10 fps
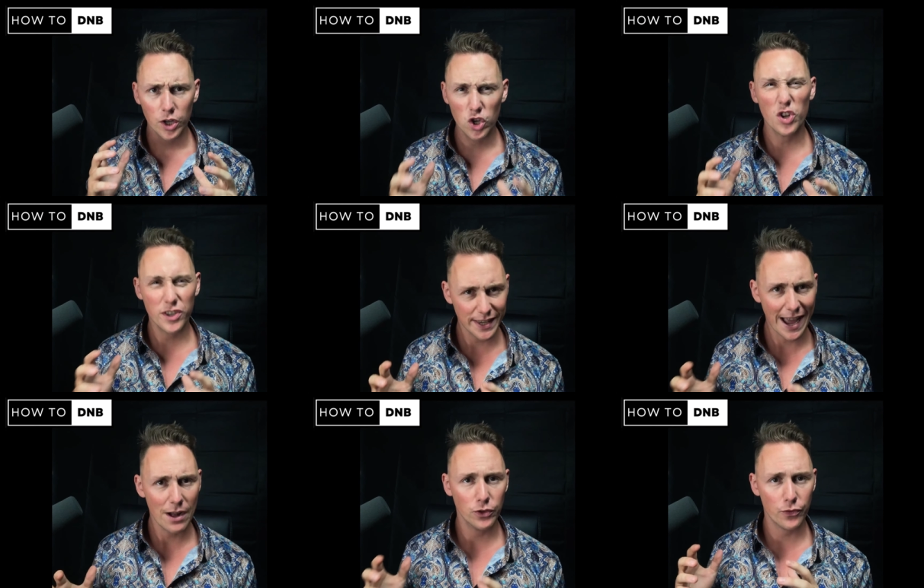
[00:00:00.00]
good
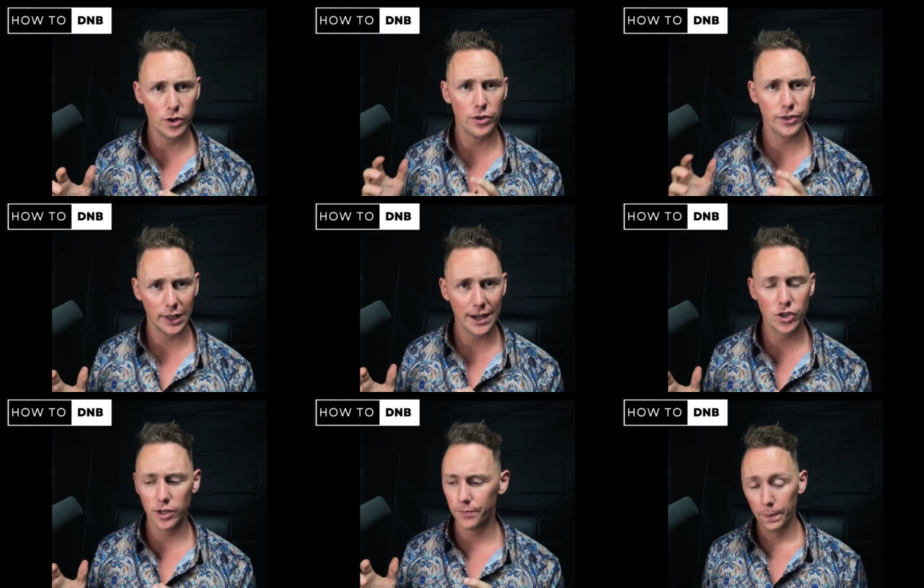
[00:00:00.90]
sounds for your
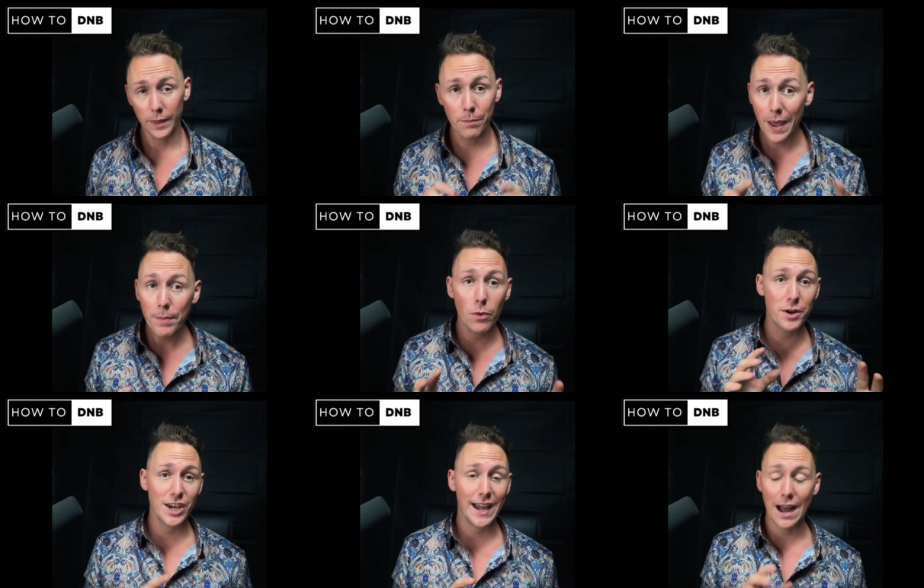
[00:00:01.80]
selection, then maybe you want to check out